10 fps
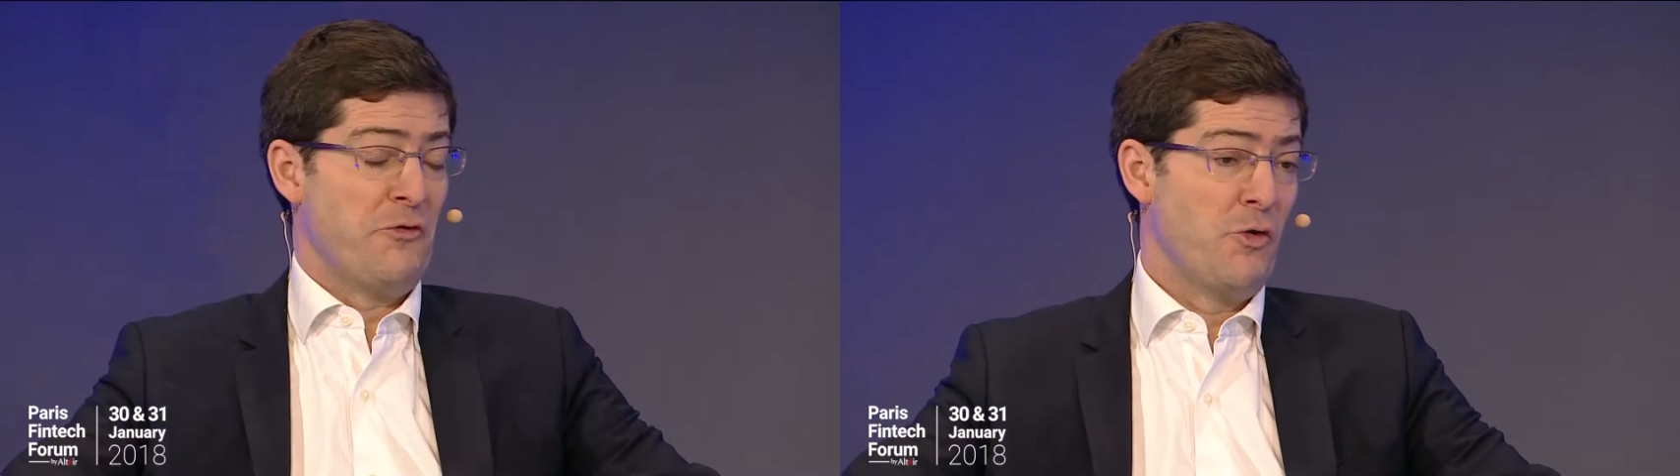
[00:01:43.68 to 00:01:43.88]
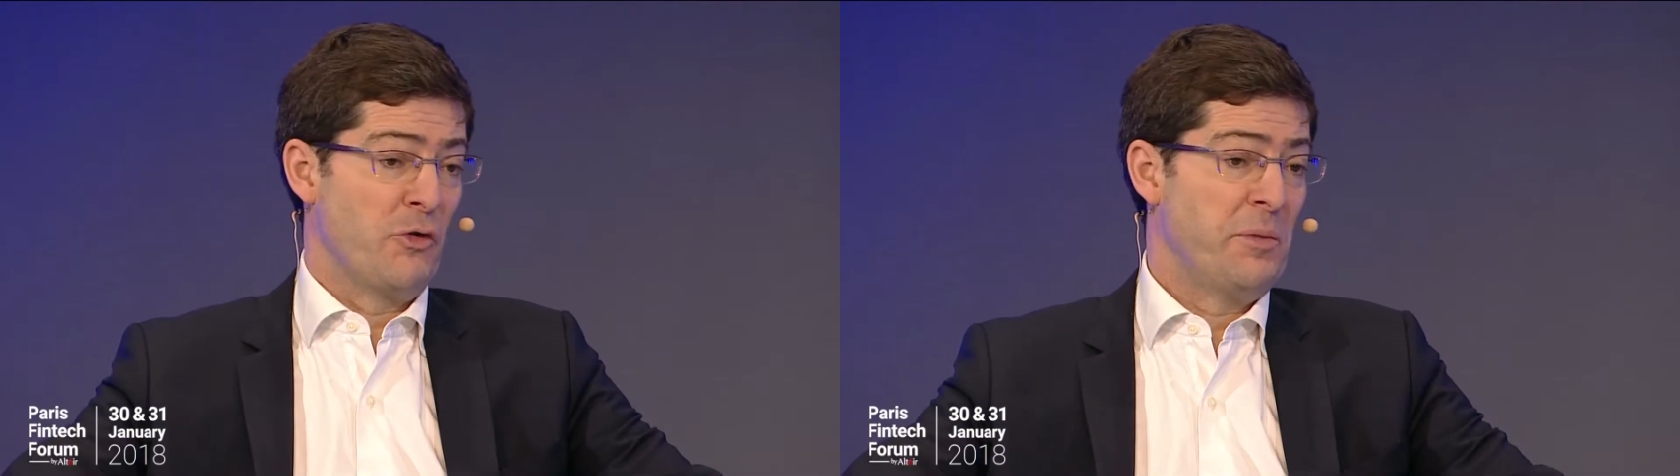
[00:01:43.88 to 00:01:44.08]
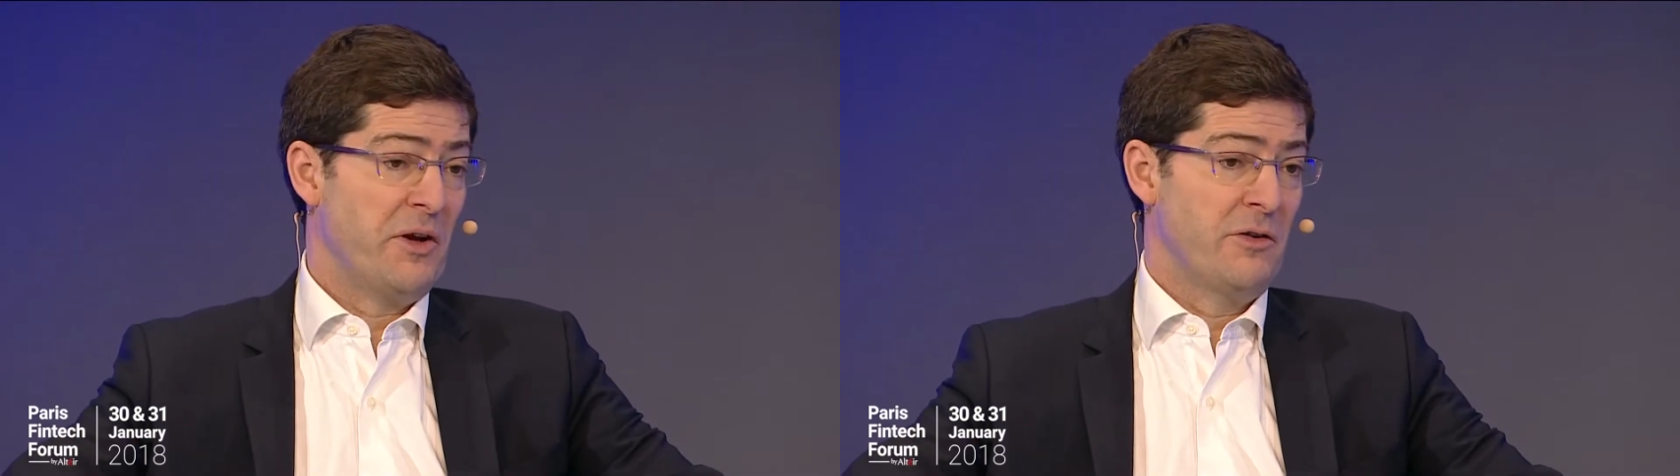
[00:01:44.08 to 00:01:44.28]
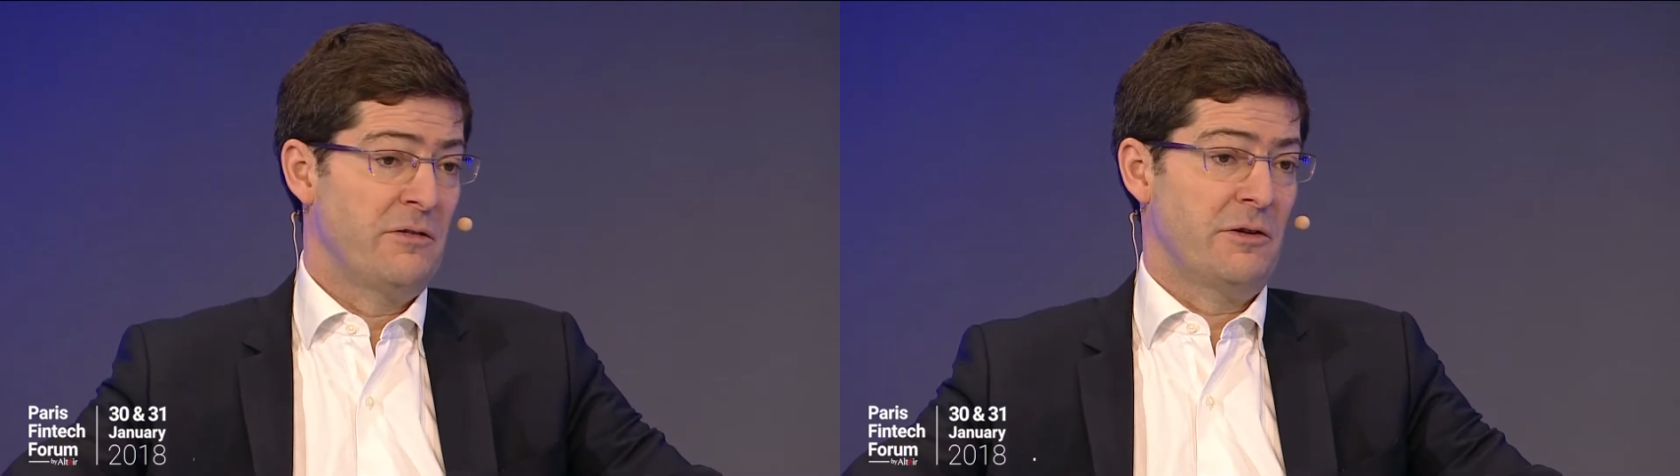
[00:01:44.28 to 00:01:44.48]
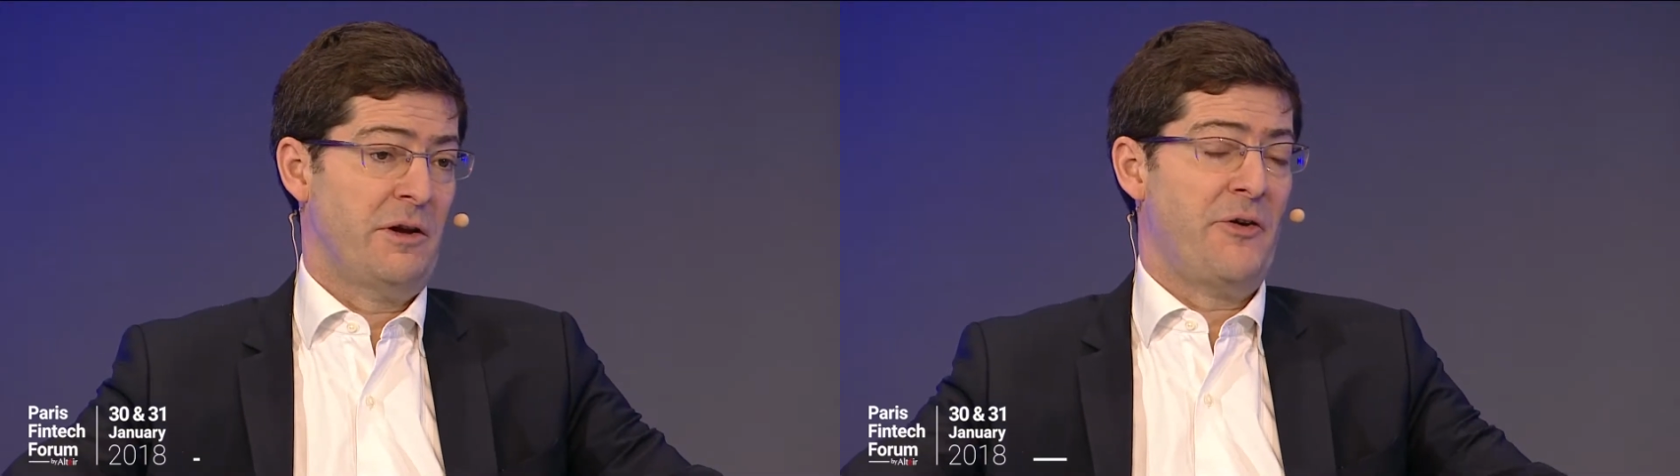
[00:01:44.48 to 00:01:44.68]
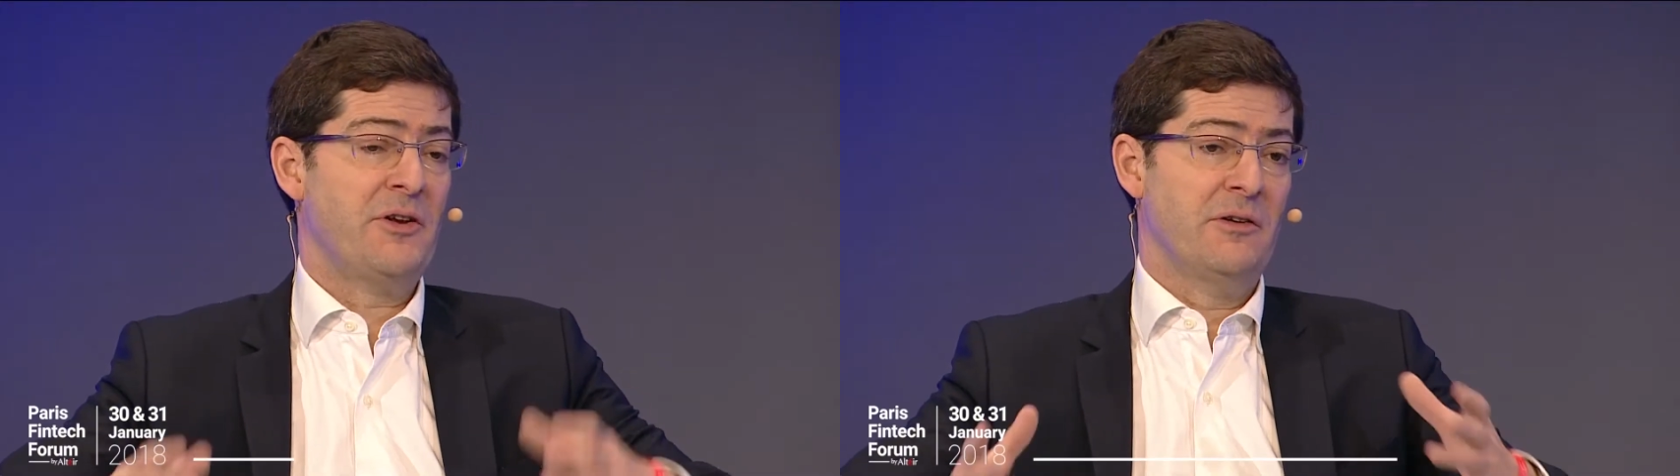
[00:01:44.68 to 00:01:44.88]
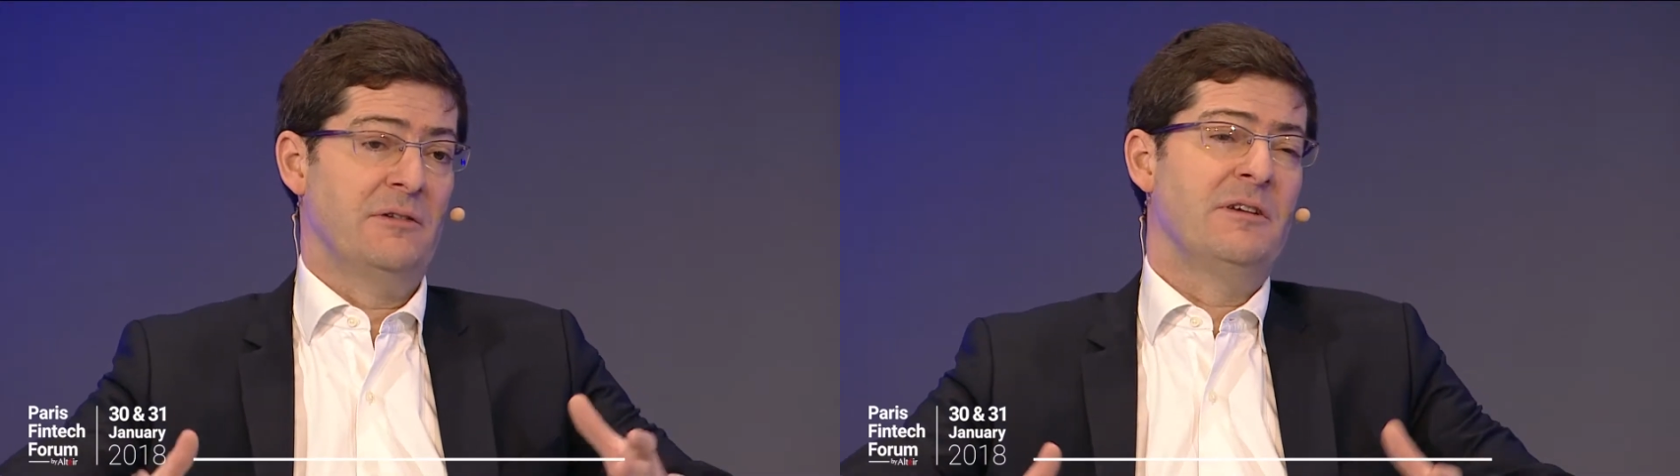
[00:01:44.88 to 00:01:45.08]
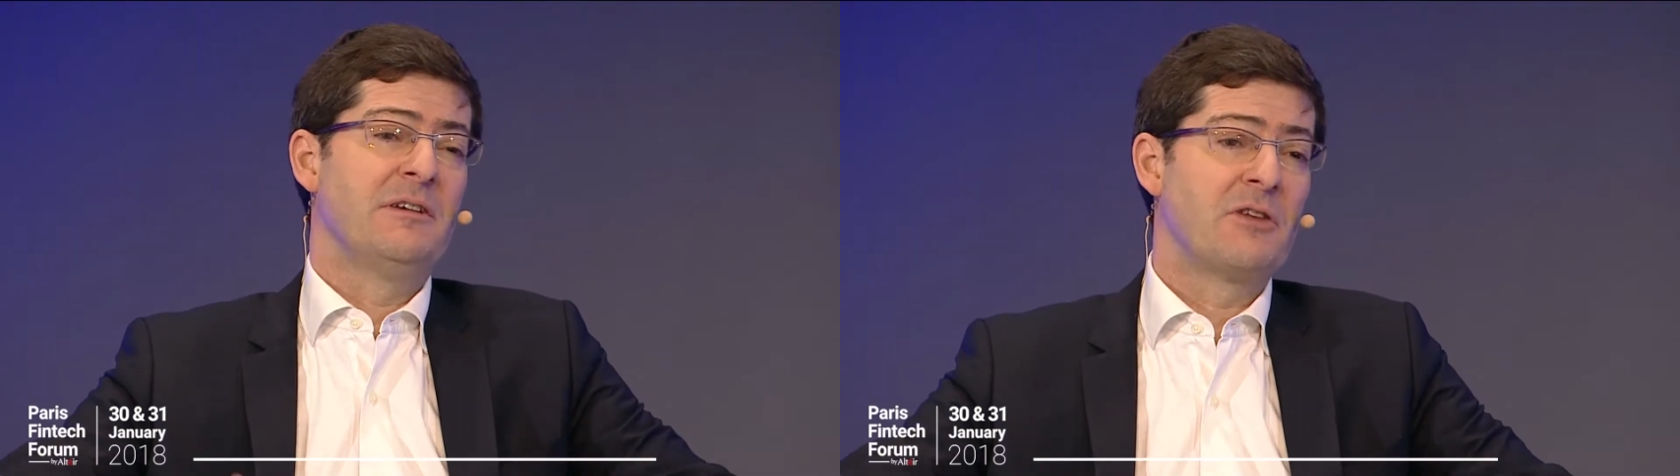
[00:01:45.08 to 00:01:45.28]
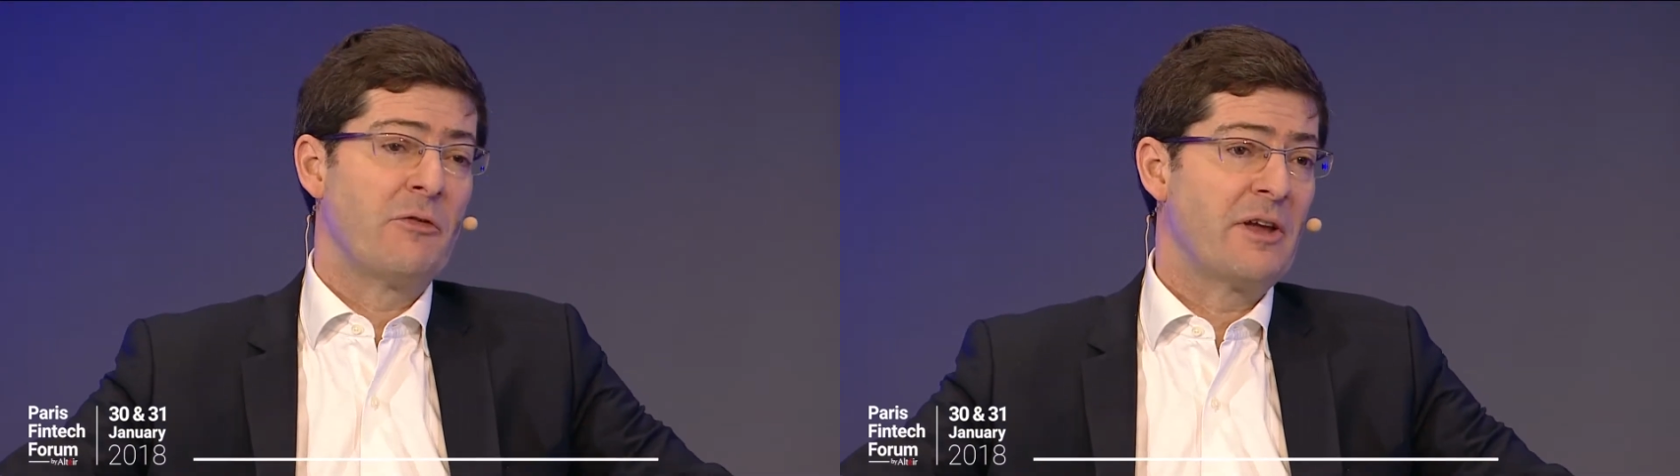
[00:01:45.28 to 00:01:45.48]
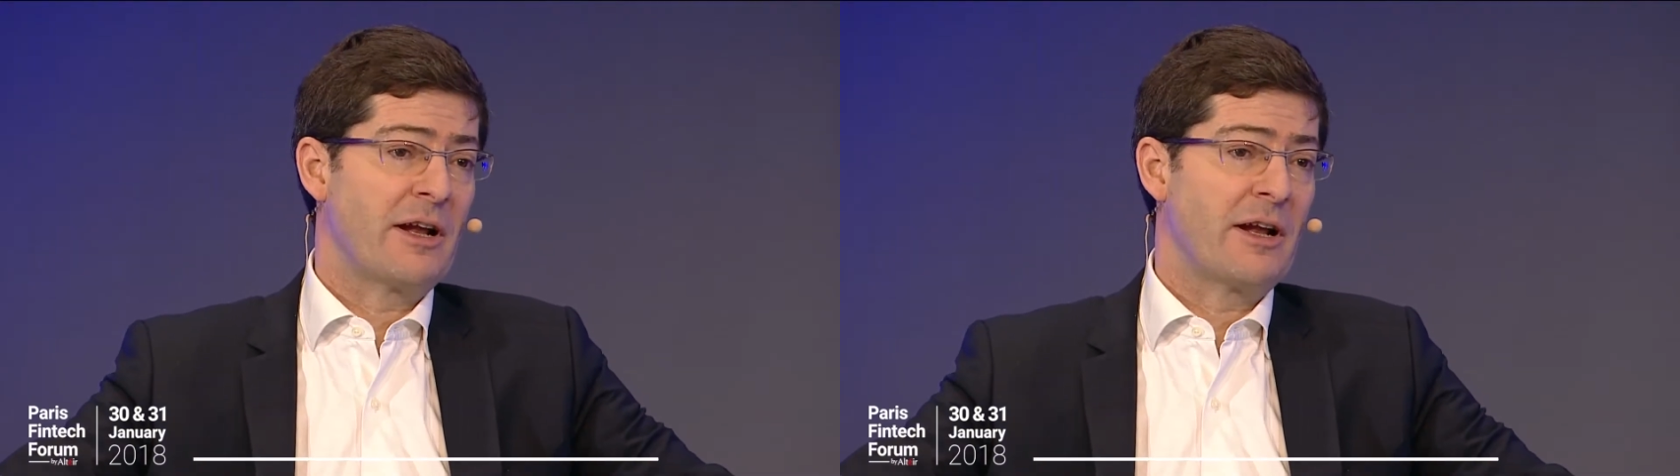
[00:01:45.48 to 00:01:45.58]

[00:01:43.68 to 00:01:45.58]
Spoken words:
of course, because the characteristics of